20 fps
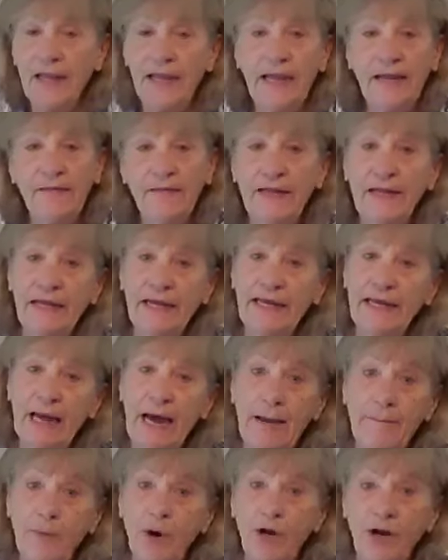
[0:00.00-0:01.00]
And then
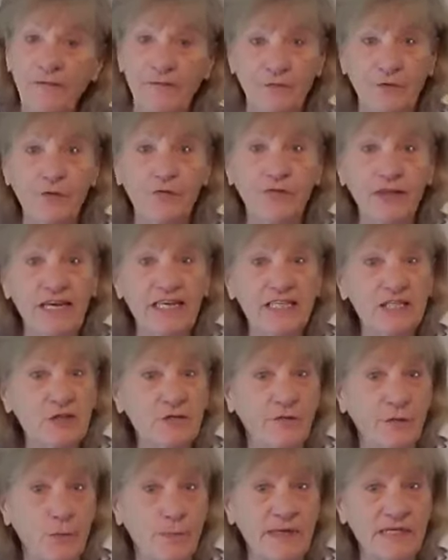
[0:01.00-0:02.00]
I bought a few things
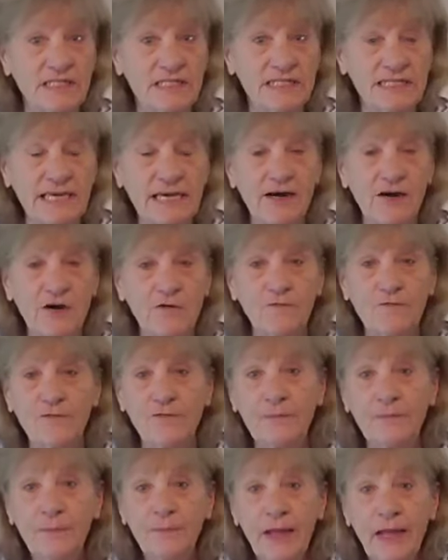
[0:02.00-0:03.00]
for
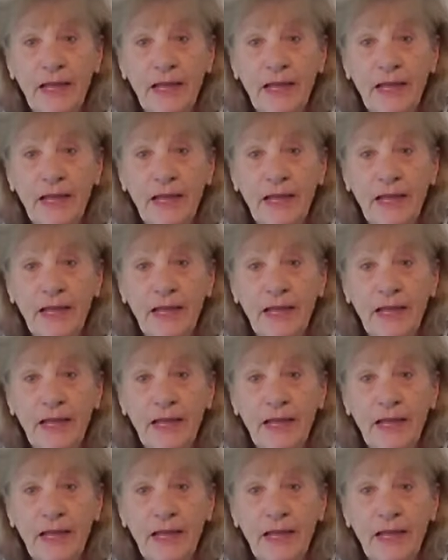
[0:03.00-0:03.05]
myself.